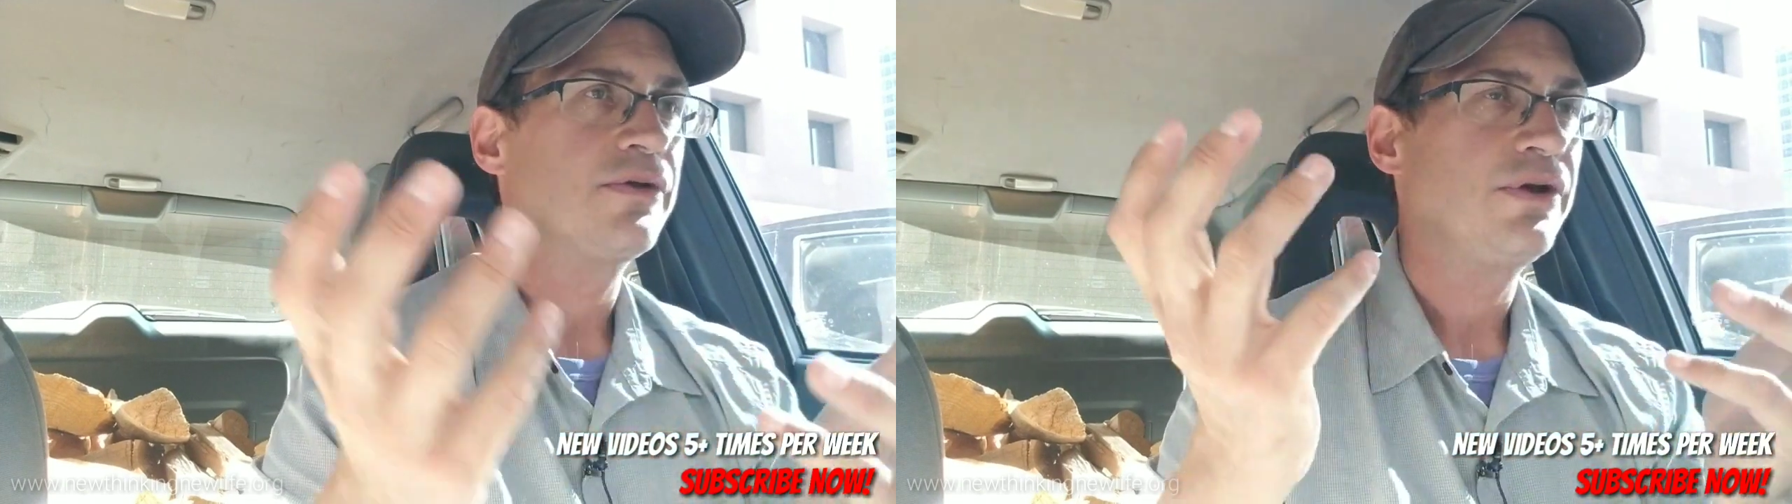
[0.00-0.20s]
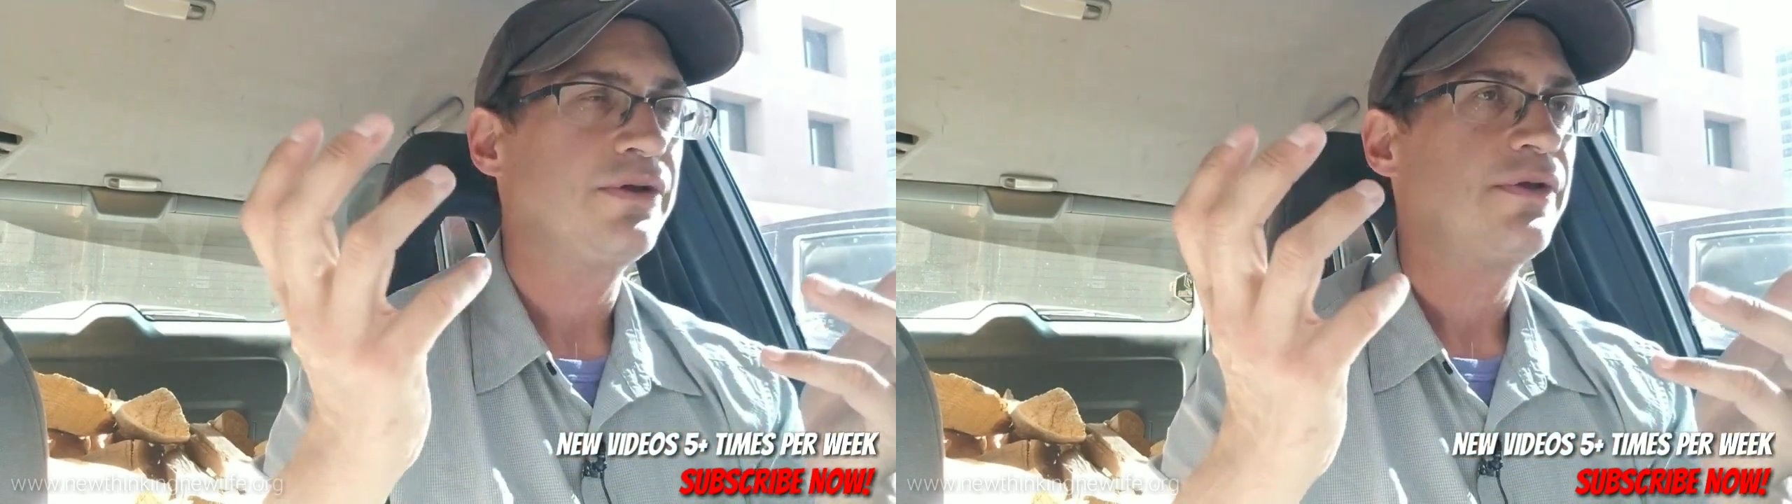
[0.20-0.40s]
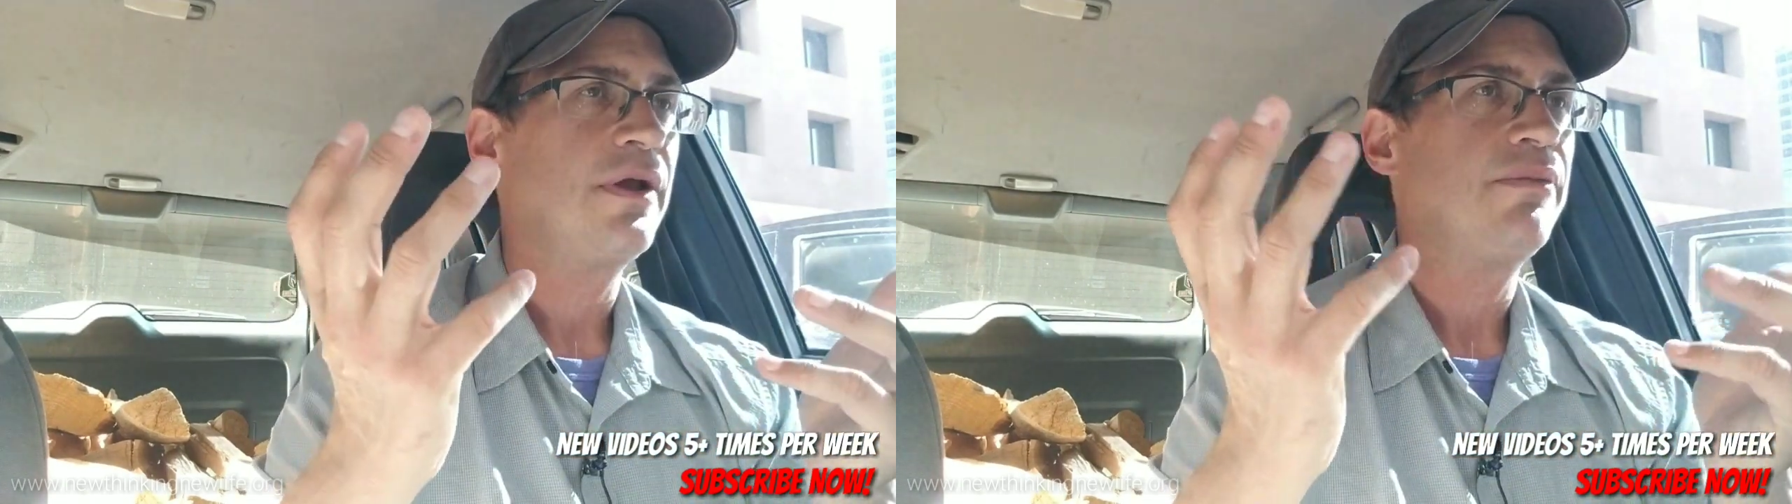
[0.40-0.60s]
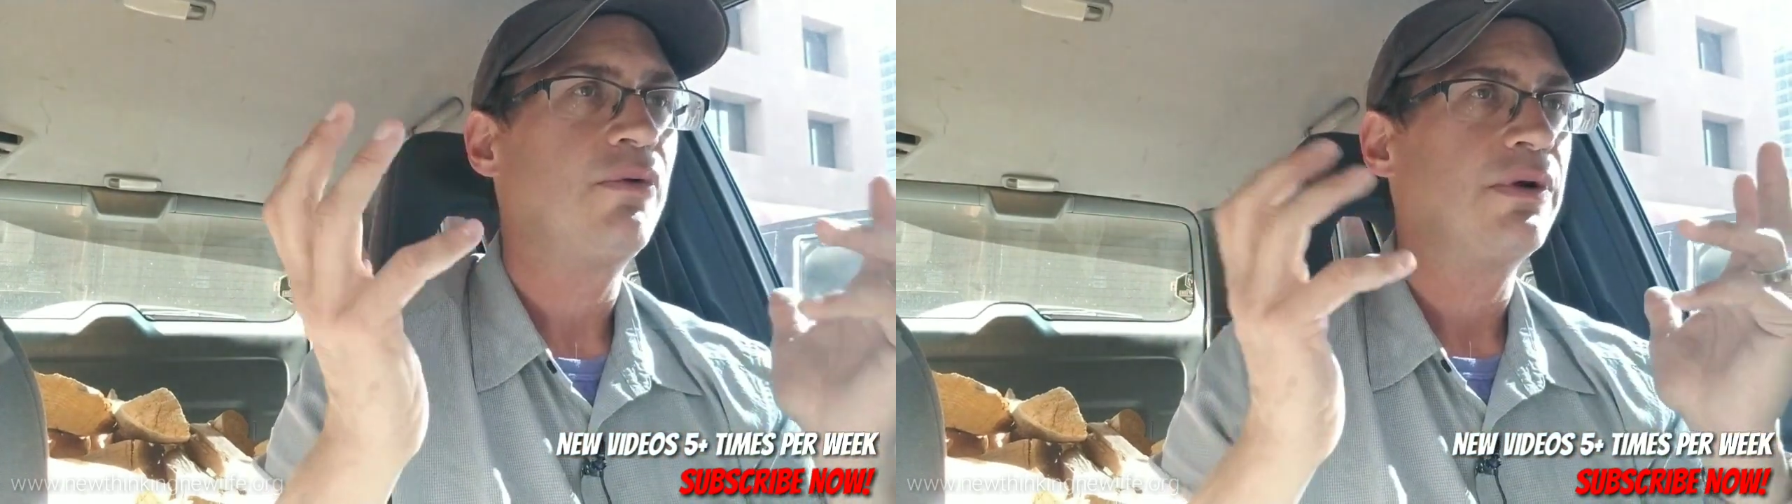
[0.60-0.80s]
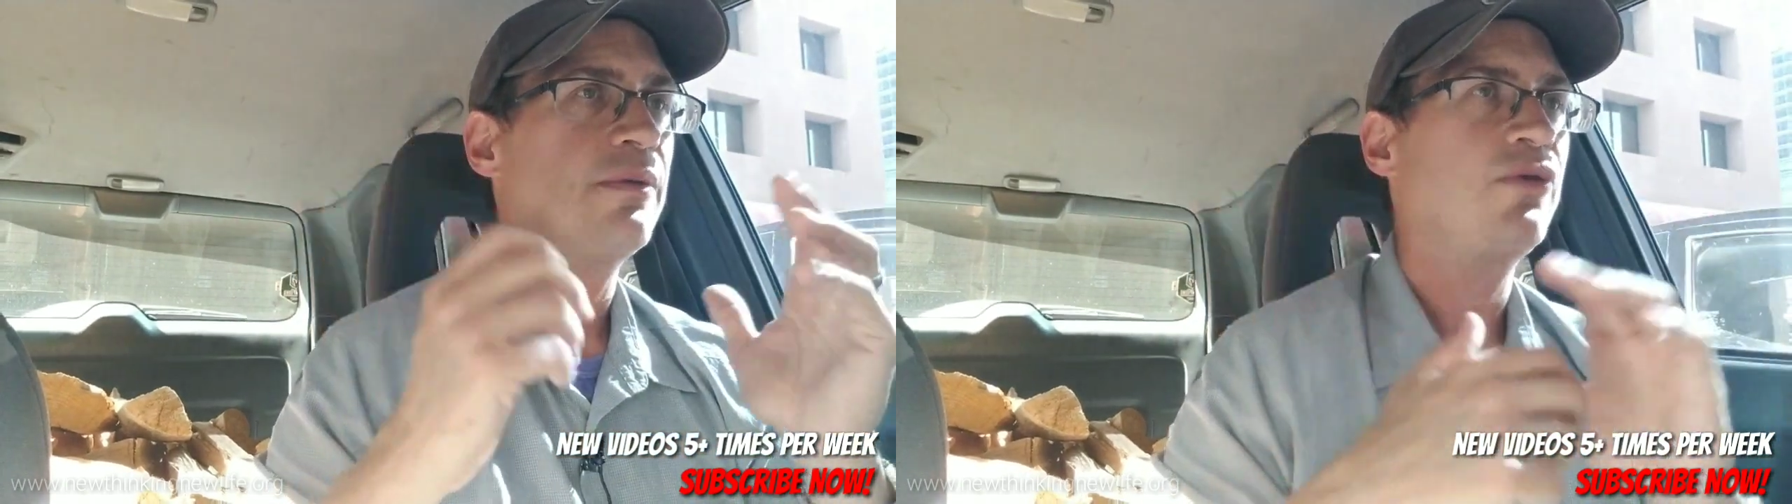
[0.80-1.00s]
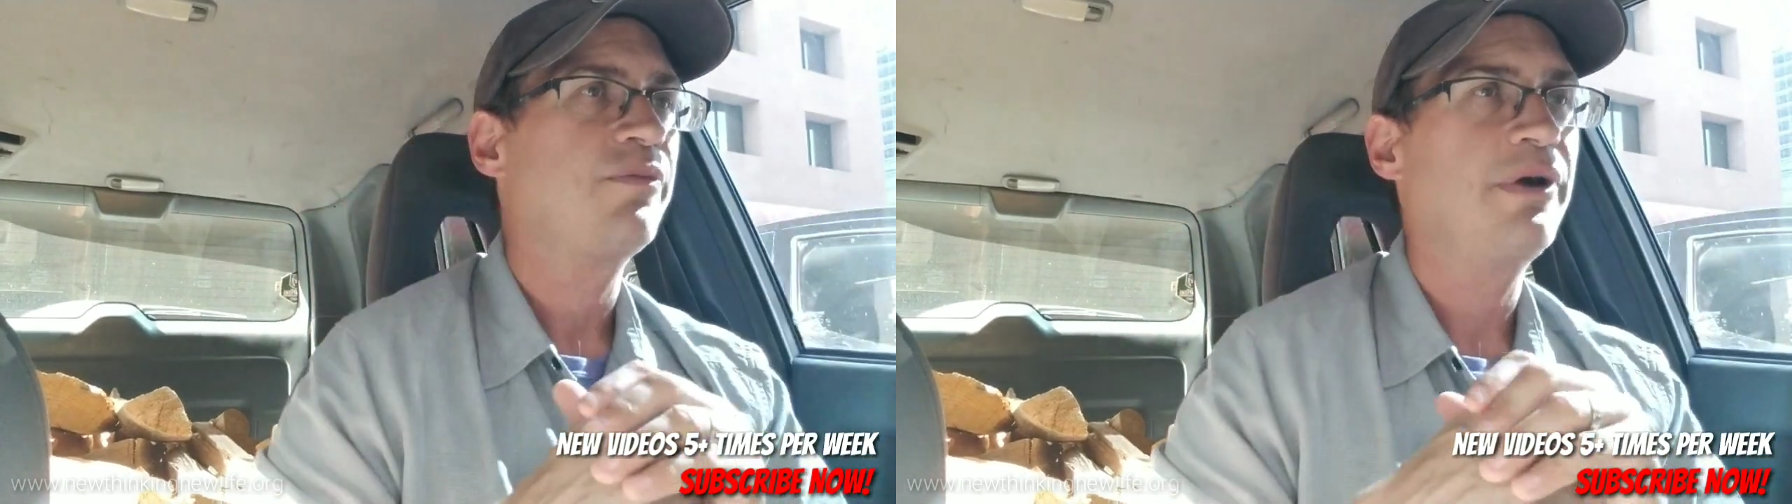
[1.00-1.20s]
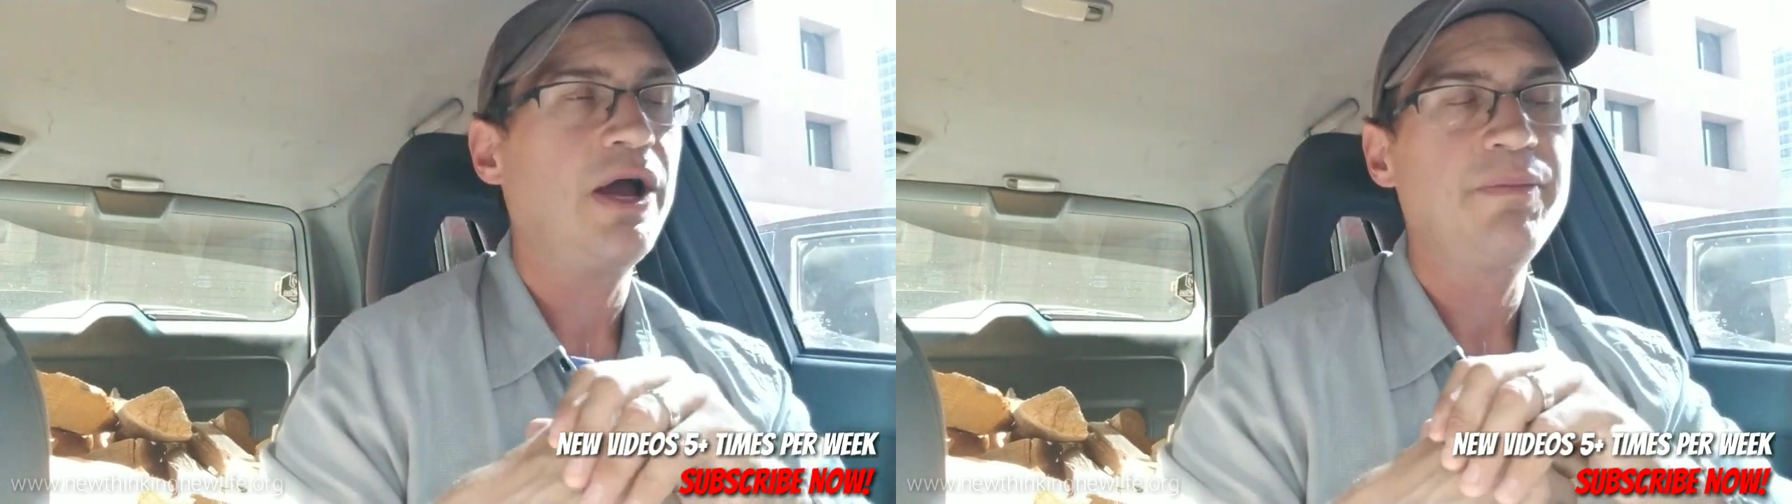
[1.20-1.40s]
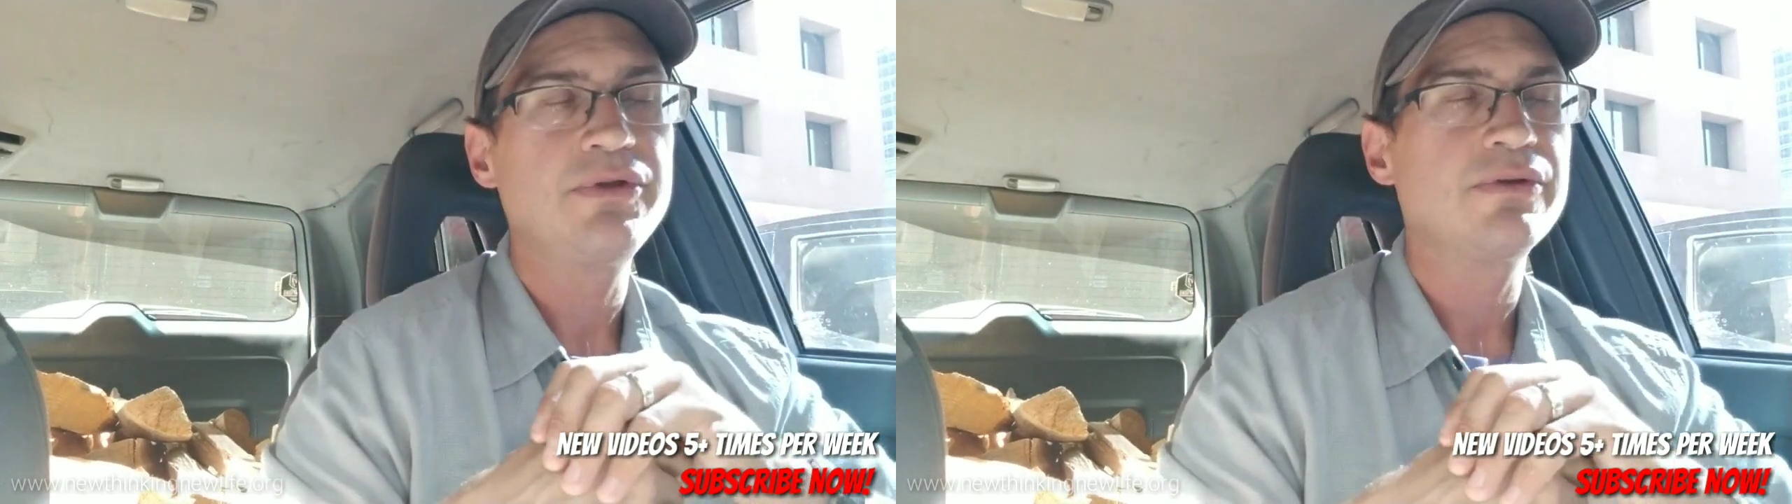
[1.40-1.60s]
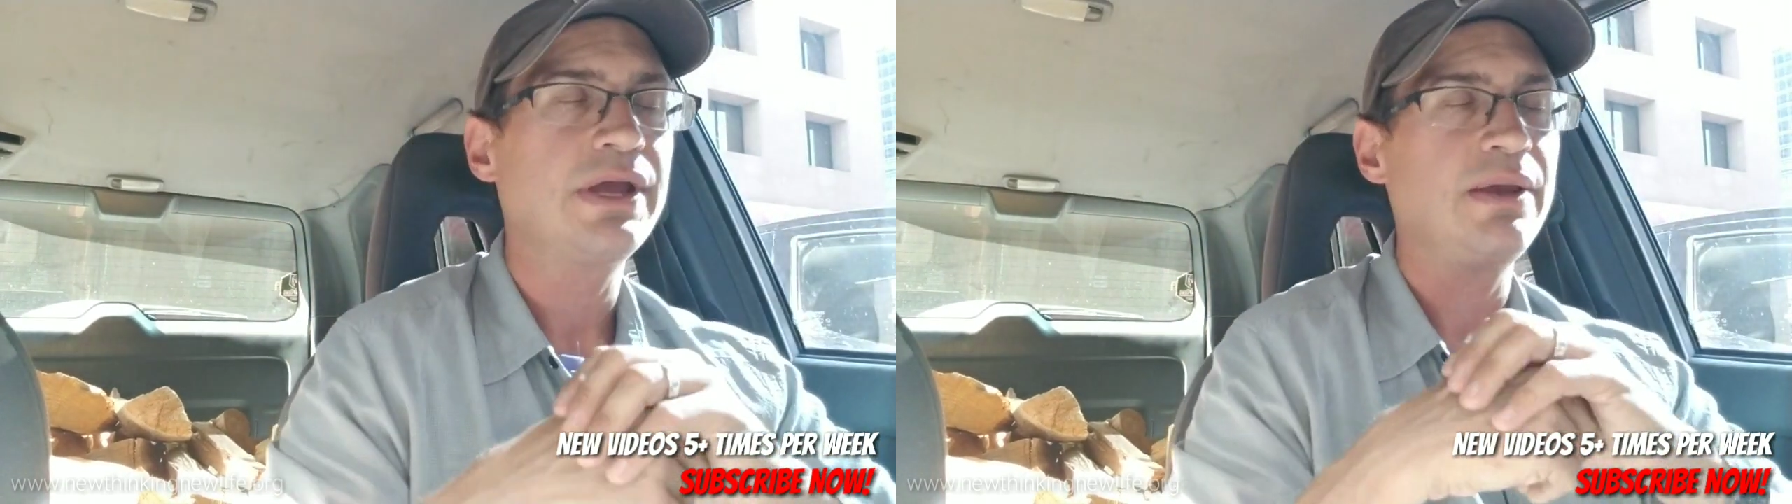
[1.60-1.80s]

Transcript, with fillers: Good example. One of the most popular